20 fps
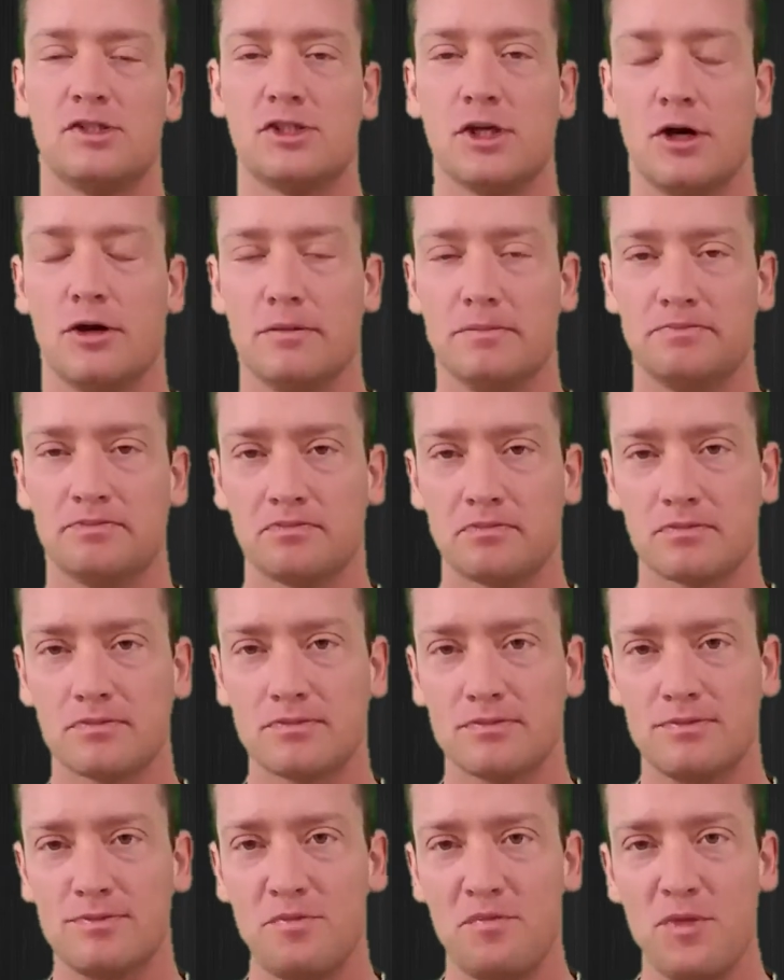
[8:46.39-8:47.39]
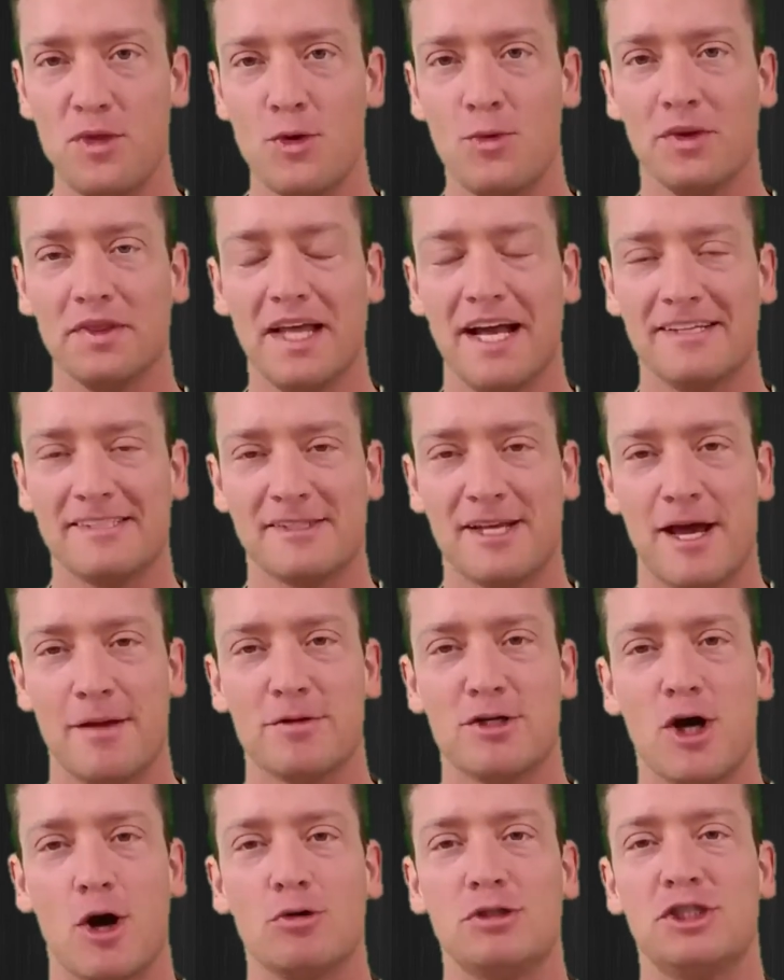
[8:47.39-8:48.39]
So, one last
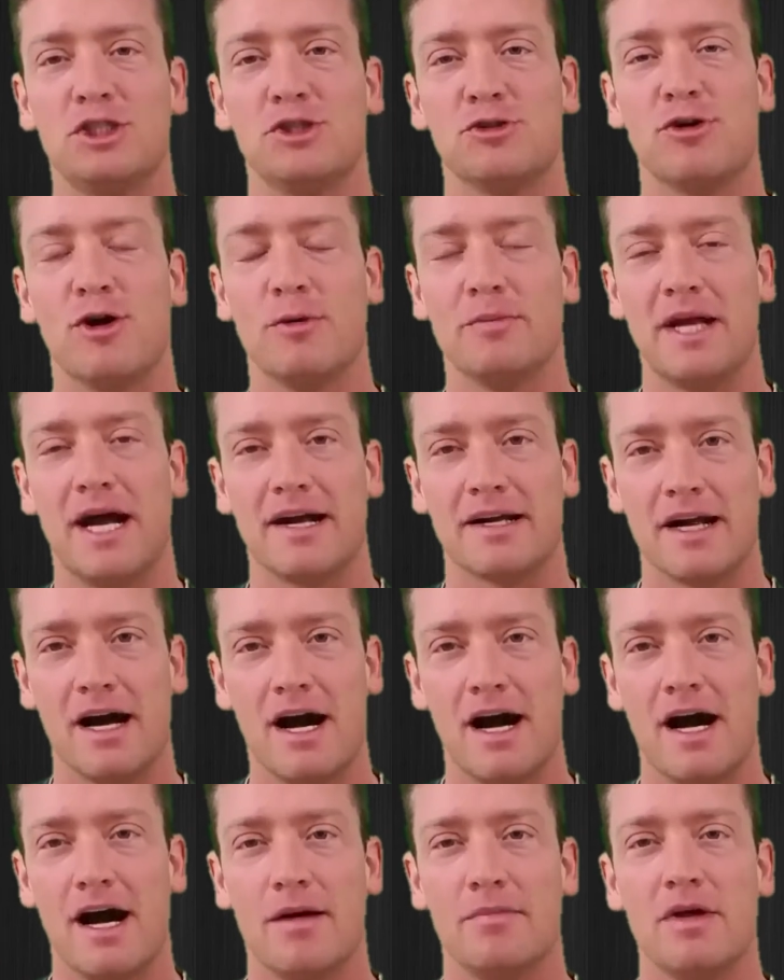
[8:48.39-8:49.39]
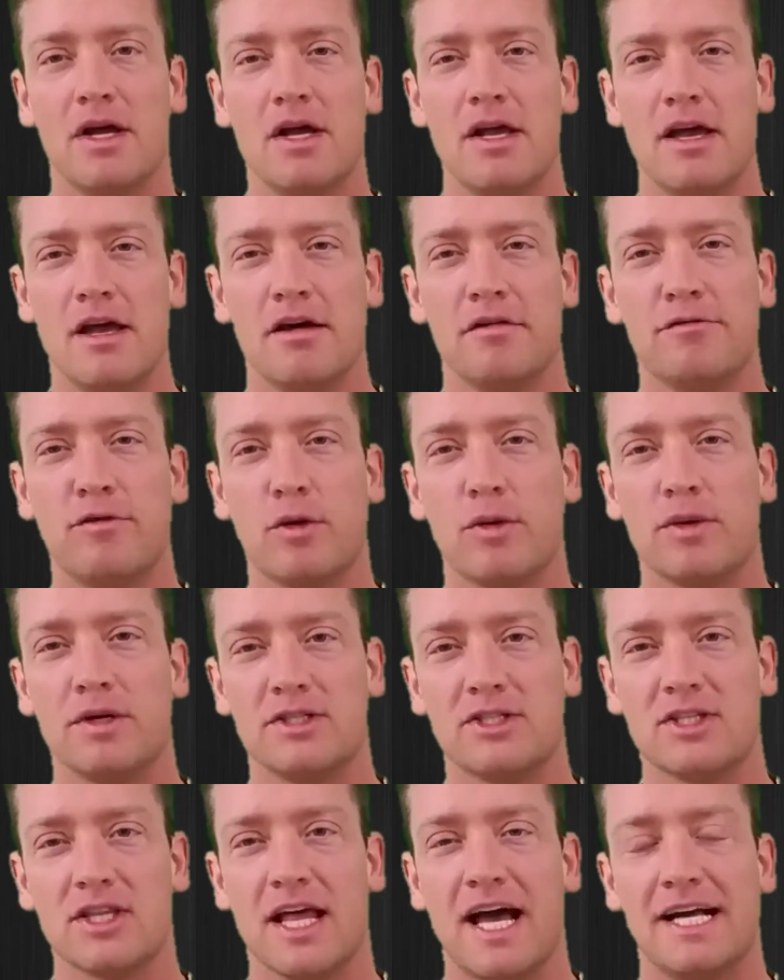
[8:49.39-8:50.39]
time,
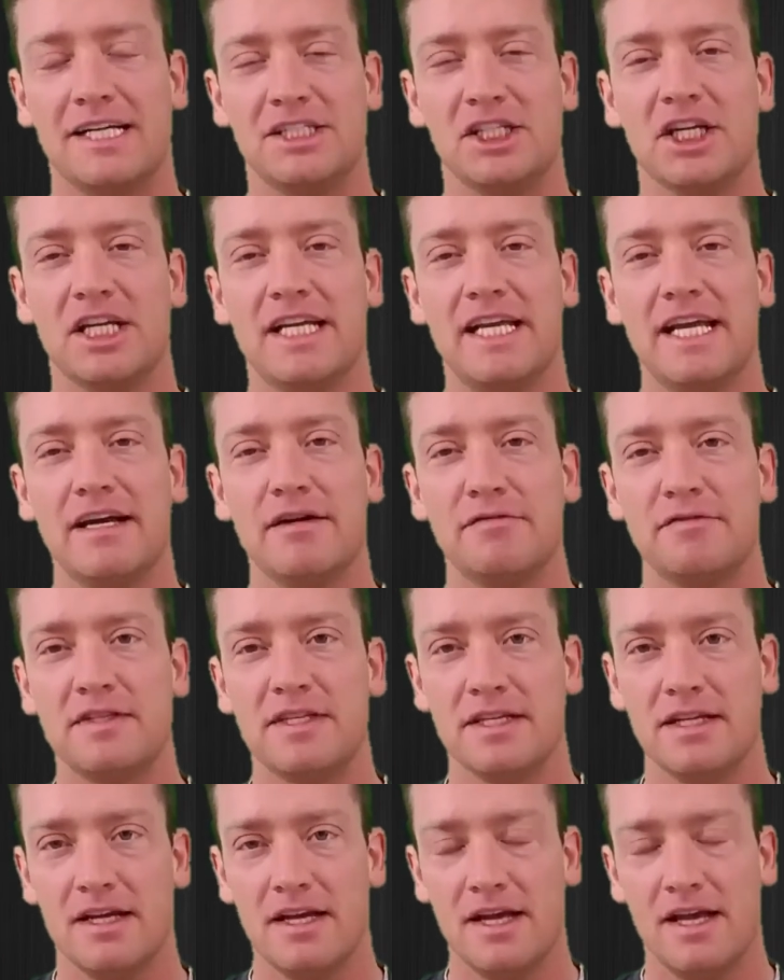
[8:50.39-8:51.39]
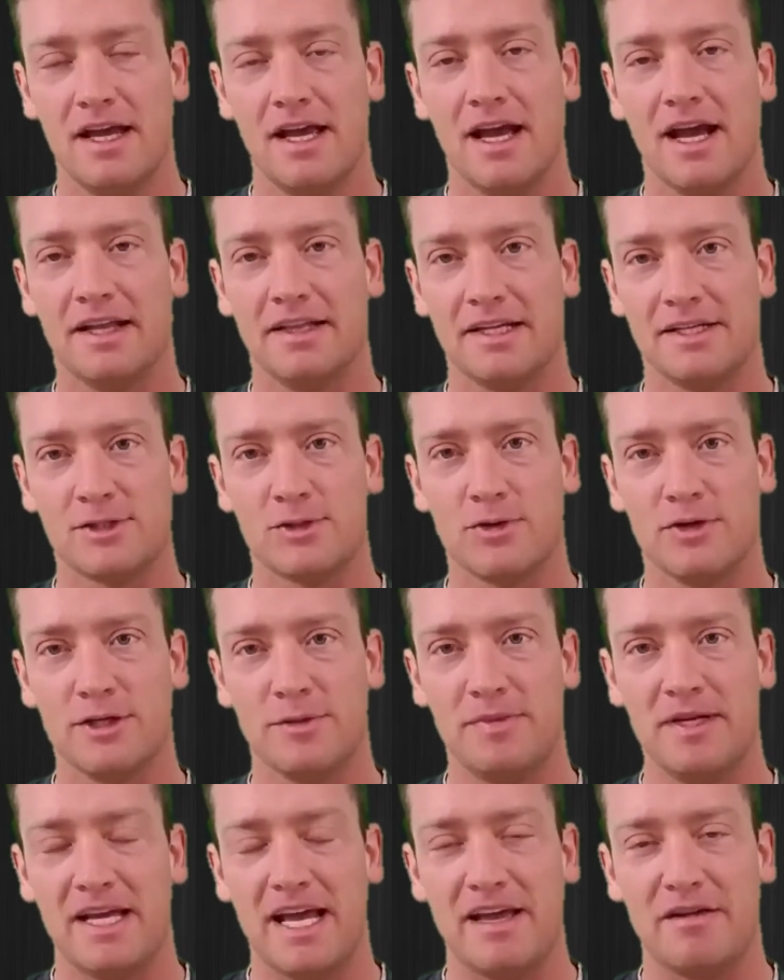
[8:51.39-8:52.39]
CoachJerome.com/gift. And that's going
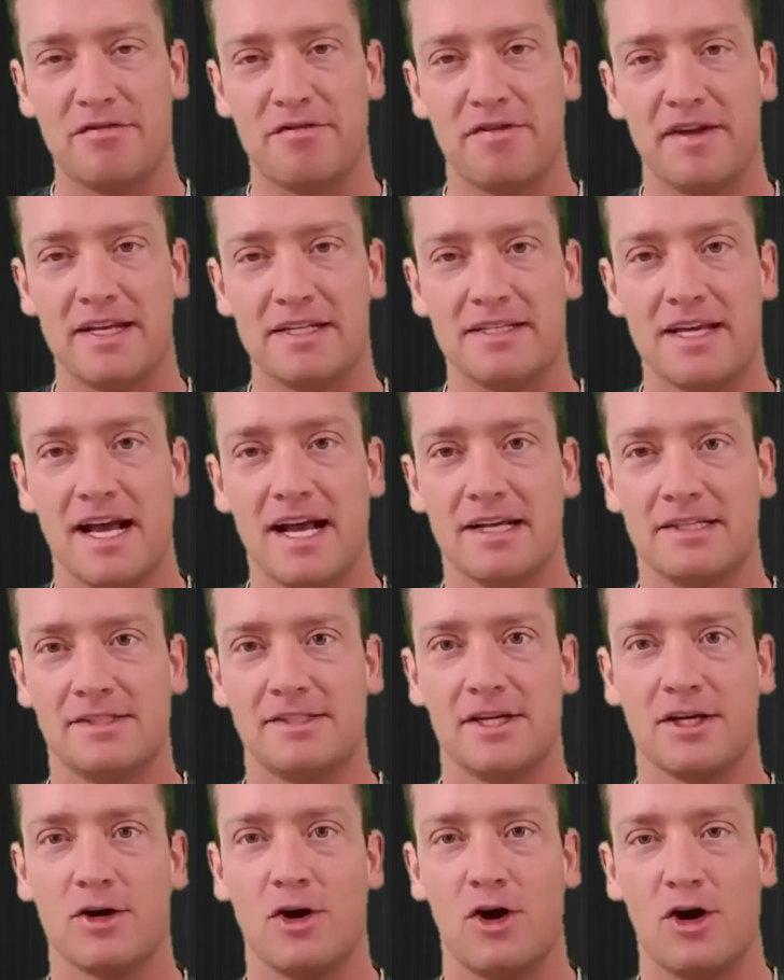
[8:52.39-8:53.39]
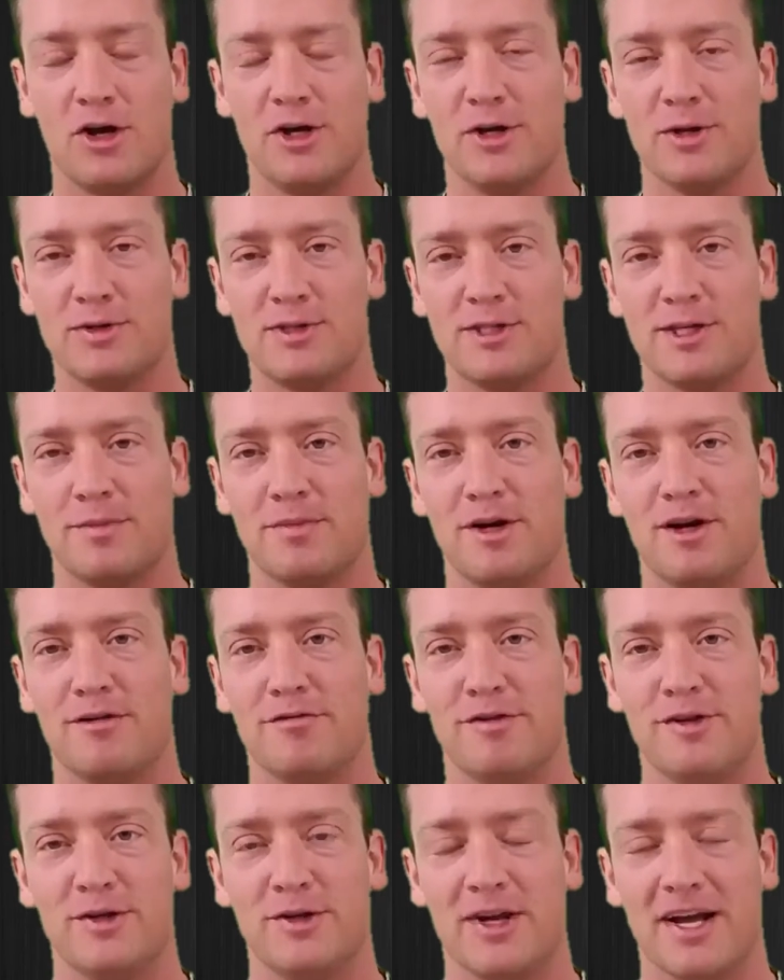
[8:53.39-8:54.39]
to be a fantastic audio seminar
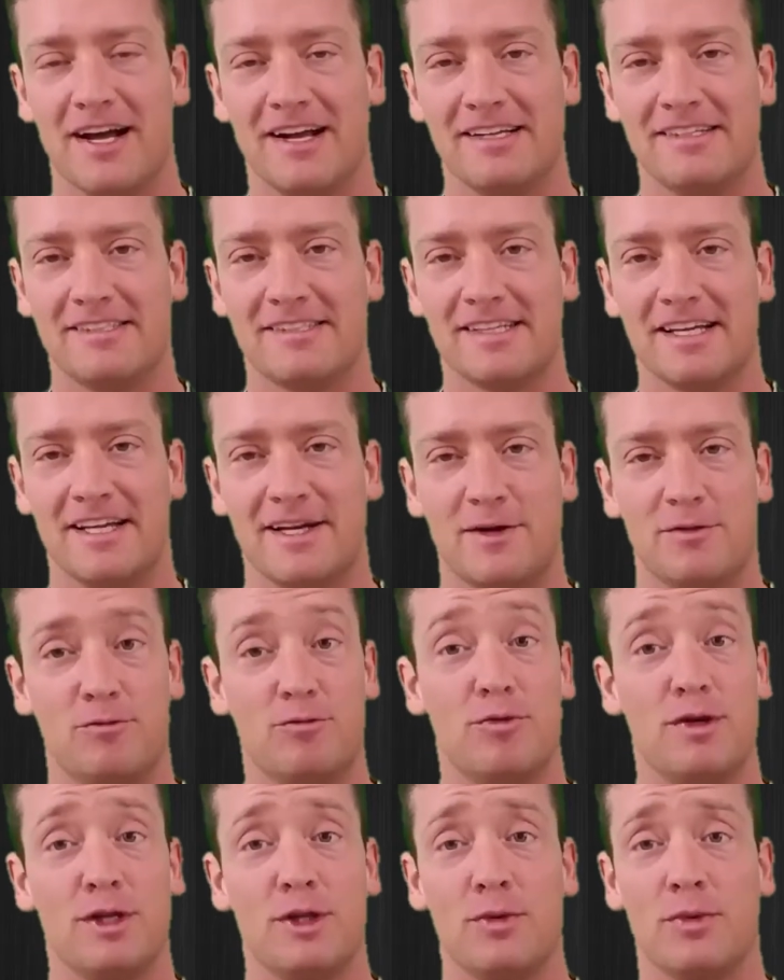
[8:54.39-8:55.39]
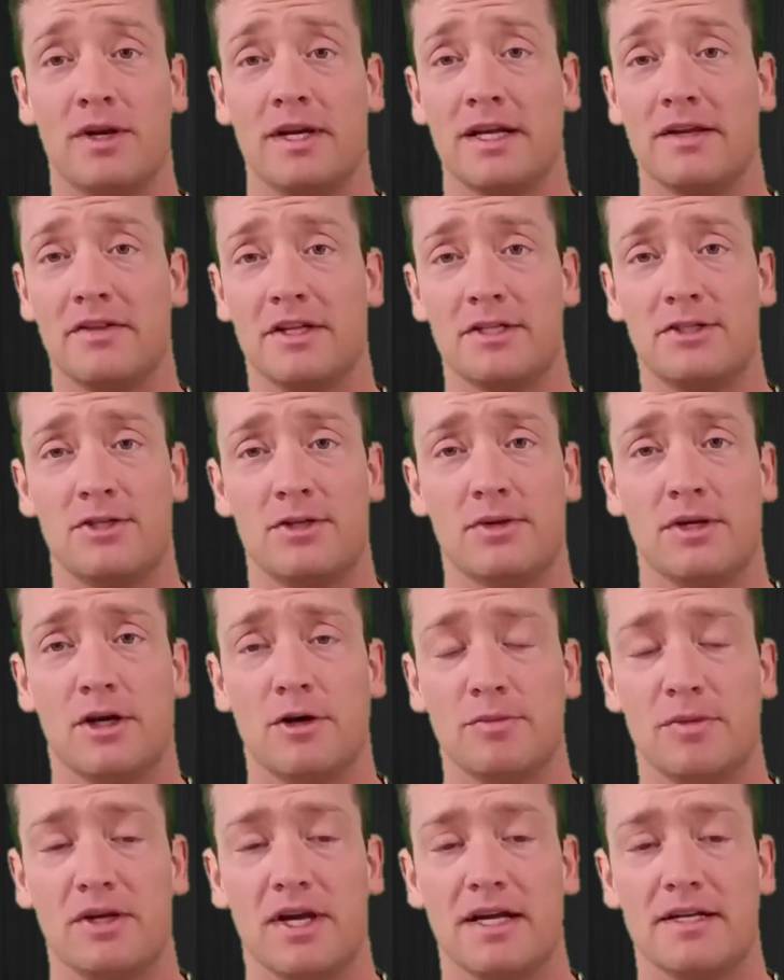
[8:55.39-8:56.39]
for you guys. And I really wanna give that to you and
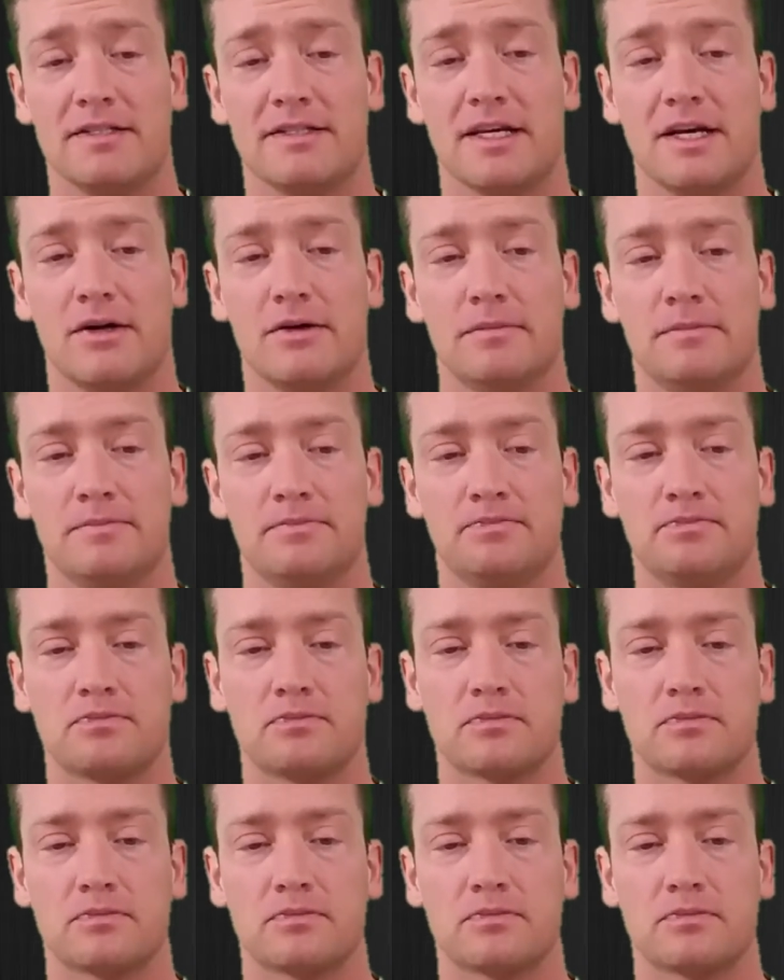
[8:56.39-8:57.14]
help you guys out.